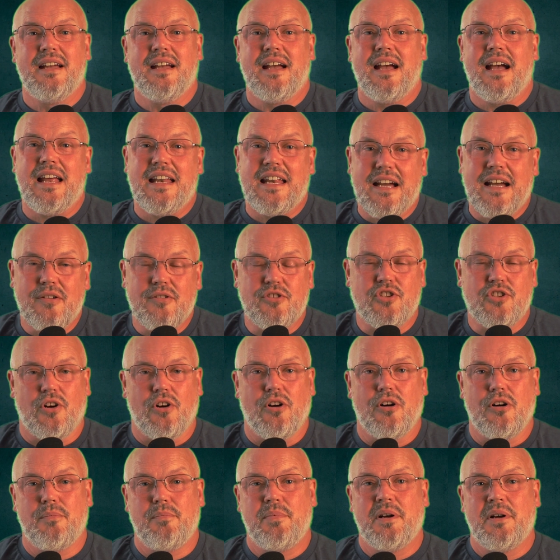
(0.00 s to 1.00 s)
And our
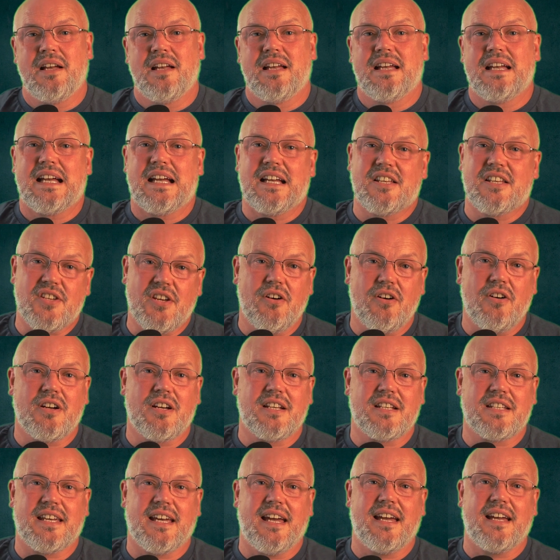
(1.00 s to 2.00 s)
job as
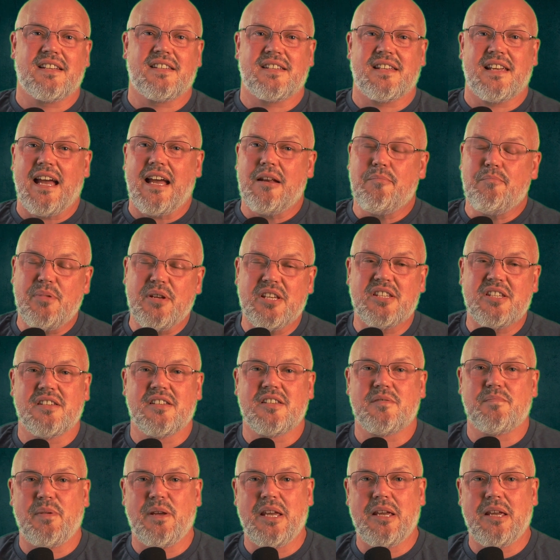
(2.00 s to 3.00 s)
architects and business
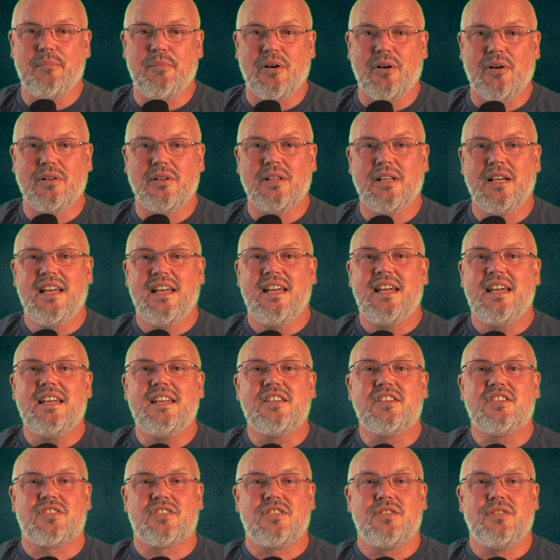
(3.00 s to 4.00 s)
people
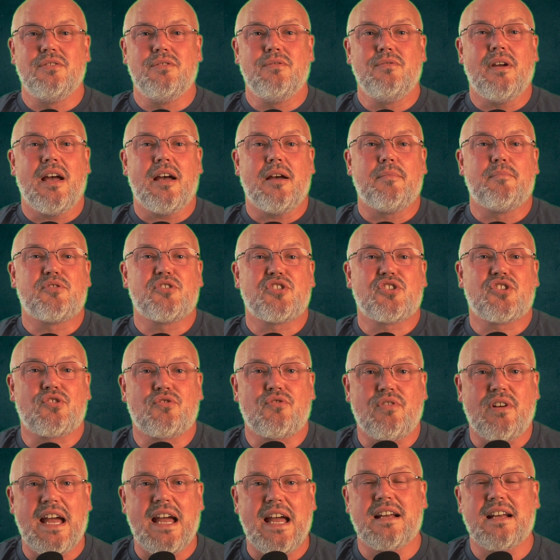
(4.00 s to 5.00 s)
is to
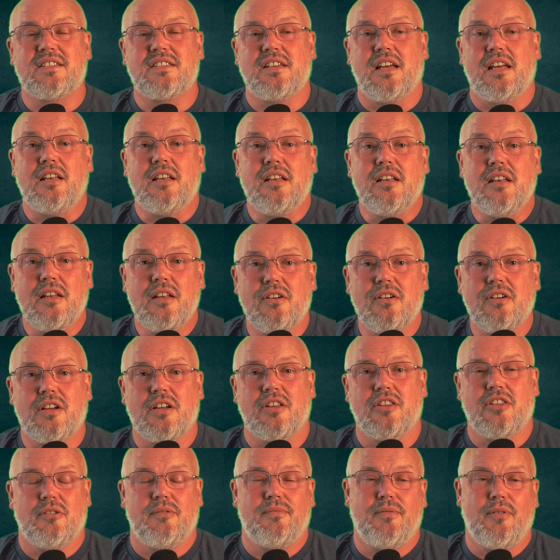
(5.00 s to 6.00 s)
abstract and look
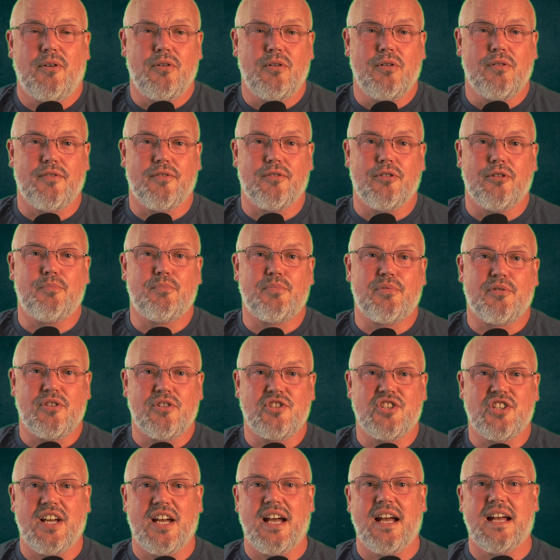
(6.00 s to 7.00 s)
at the overall
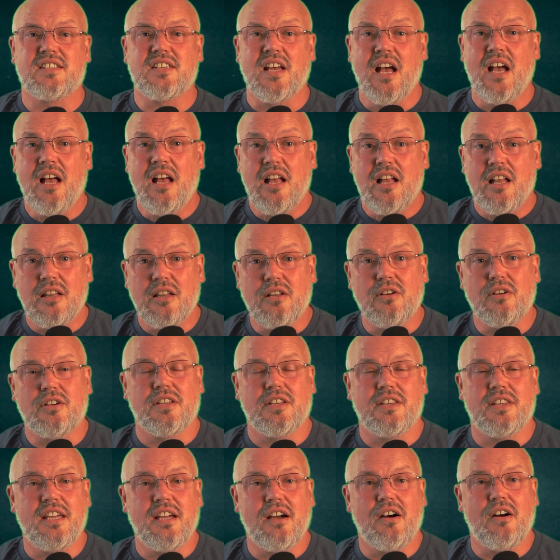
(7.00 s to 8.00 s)
project, look at
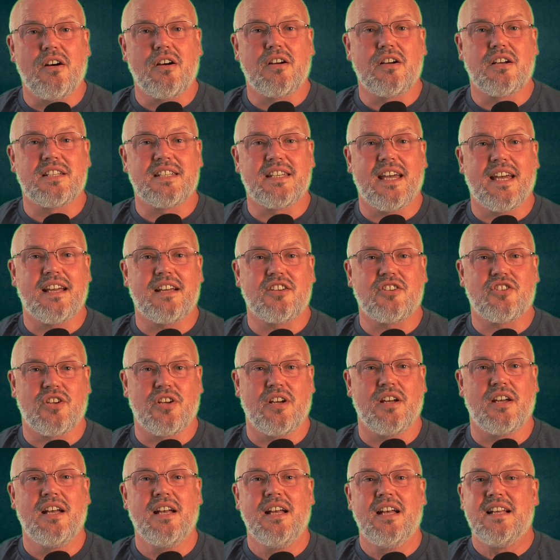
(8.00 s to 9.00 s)
the
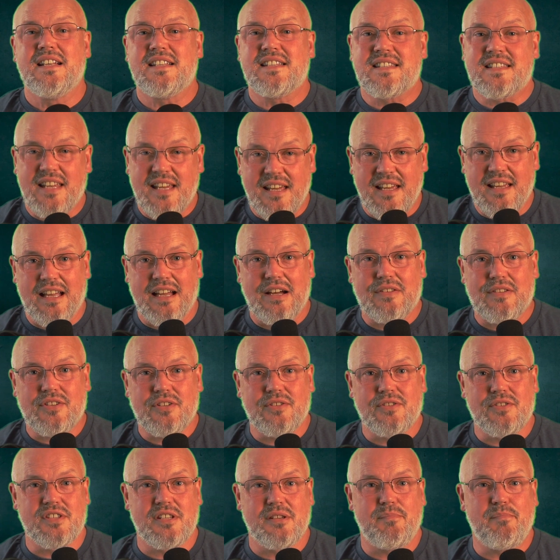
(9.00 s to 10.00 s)
architecture, take out
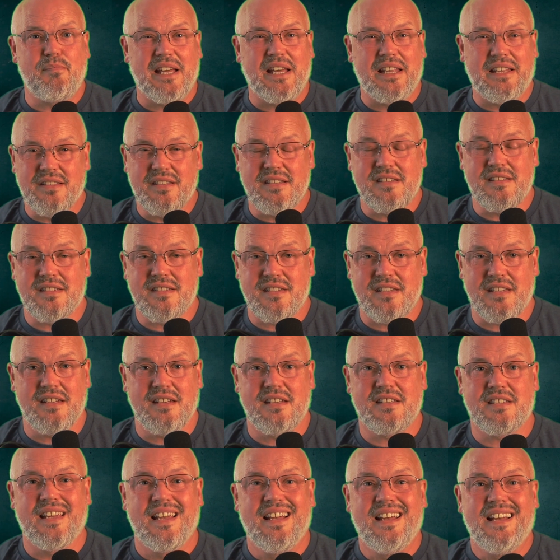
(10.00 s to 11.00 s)
those
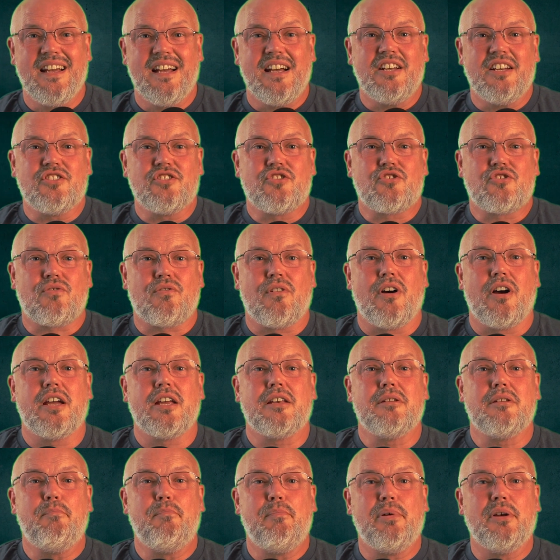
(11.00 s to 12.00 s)
dependencies, and try
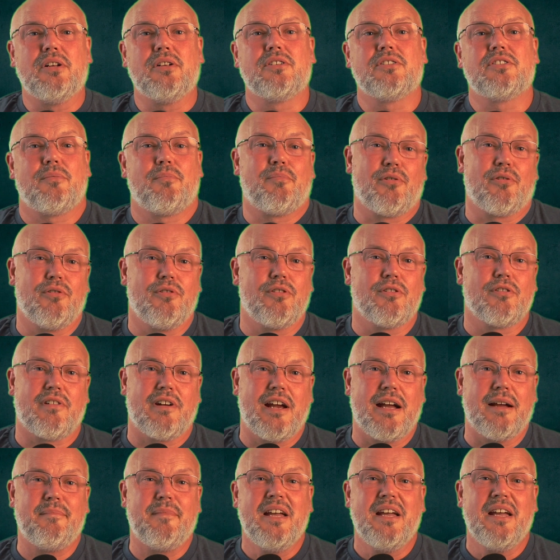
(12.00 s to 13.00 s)
and build a
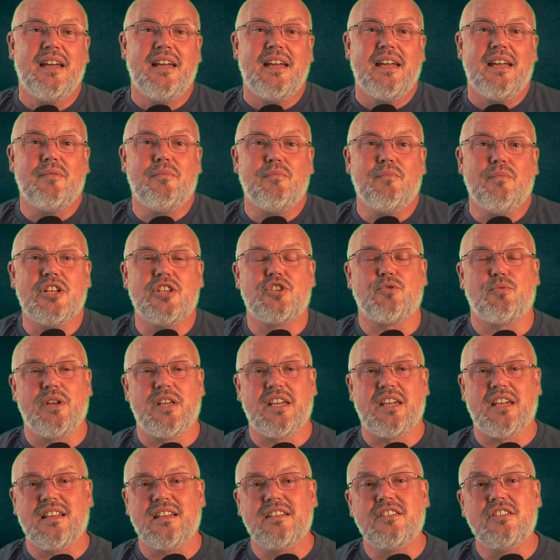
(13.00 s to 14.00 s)
program in which we
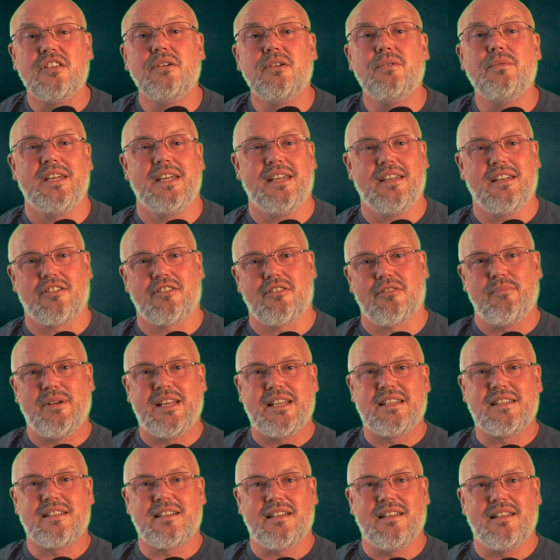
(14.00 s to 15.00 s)
can do it
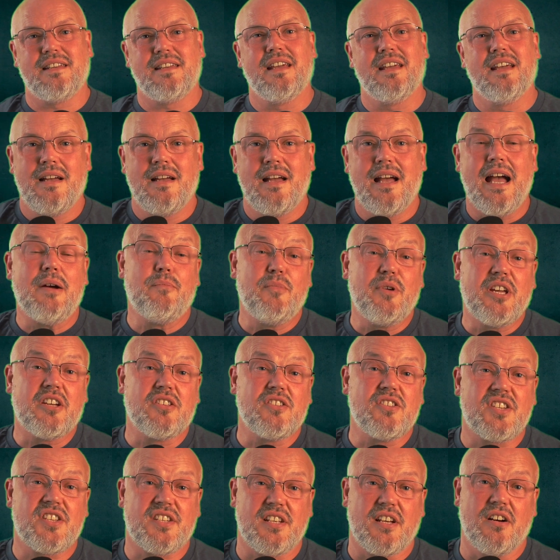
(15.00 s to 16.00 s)
incrementally and we can
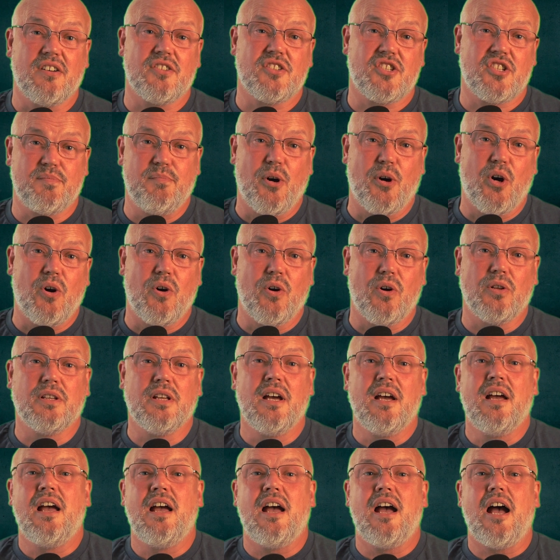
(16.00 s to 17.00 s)
start small
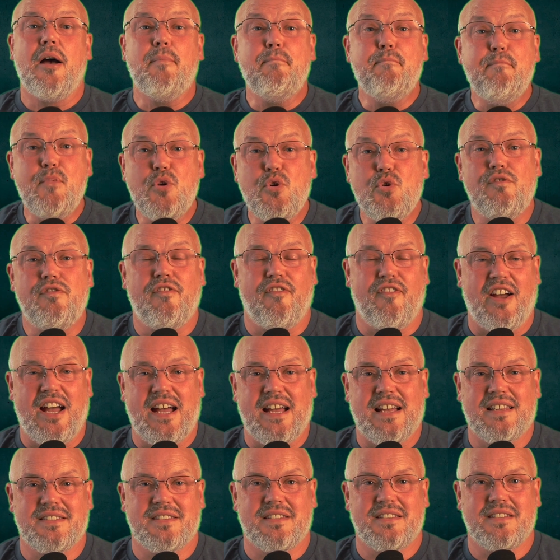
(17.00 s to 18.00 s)
and move
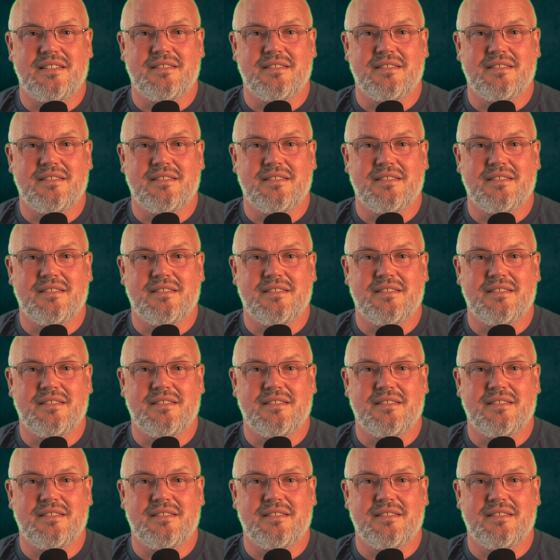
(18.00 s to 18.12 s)
fast.